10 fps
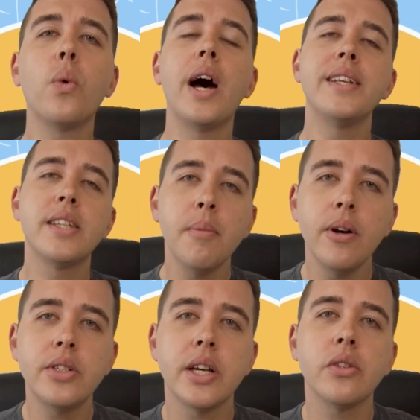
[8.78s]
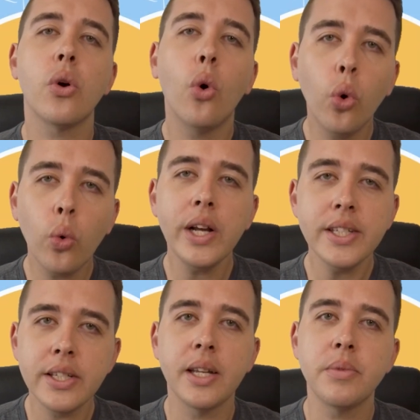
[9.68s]
why some hotels always
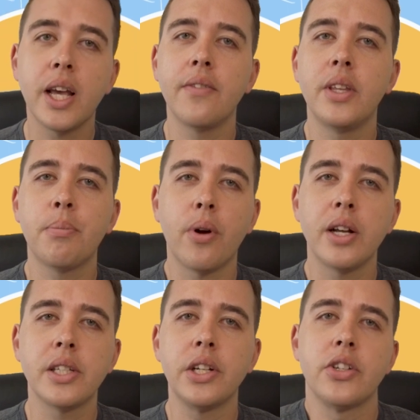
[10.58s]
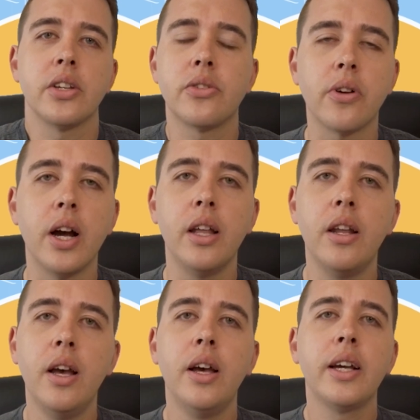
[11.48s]
seem to have their pricing just right,
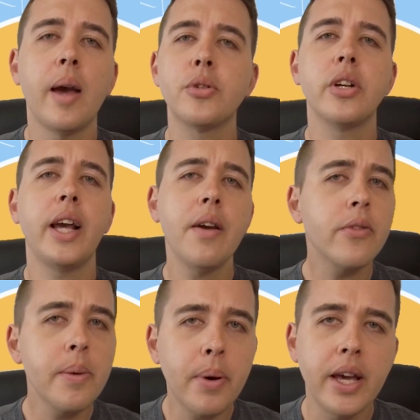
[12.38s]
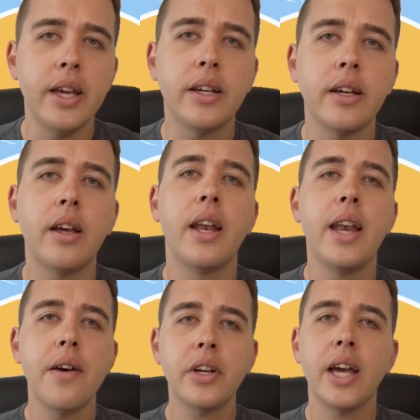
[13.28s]
capturing every peak and
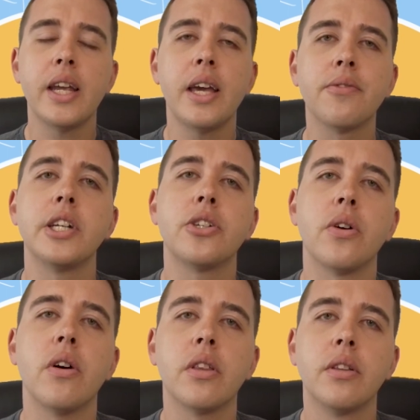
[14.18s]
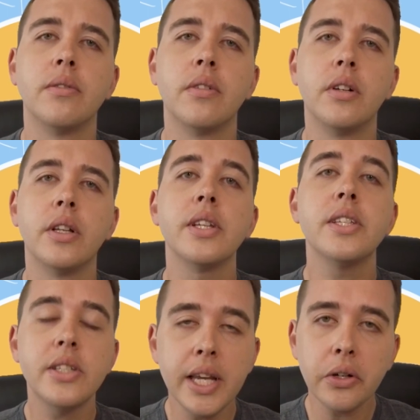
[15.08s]
navigating every trough? The
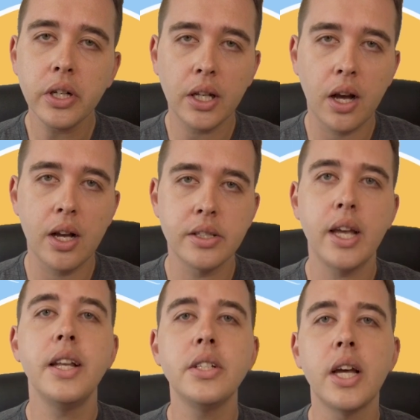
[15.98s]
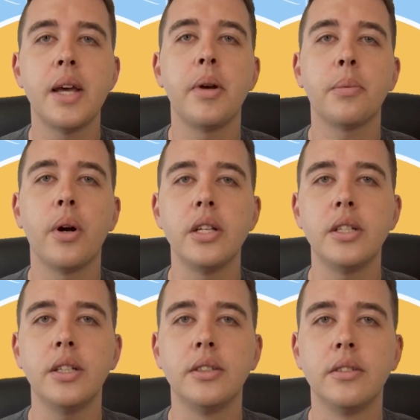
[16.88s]
secret lies in dynamic
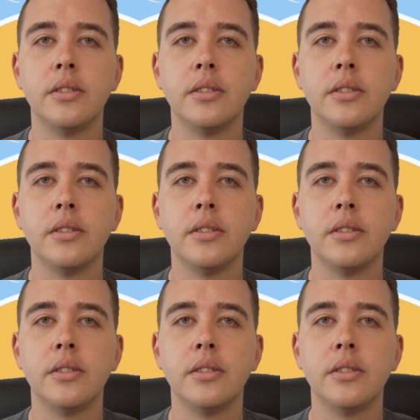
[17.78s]
pricing.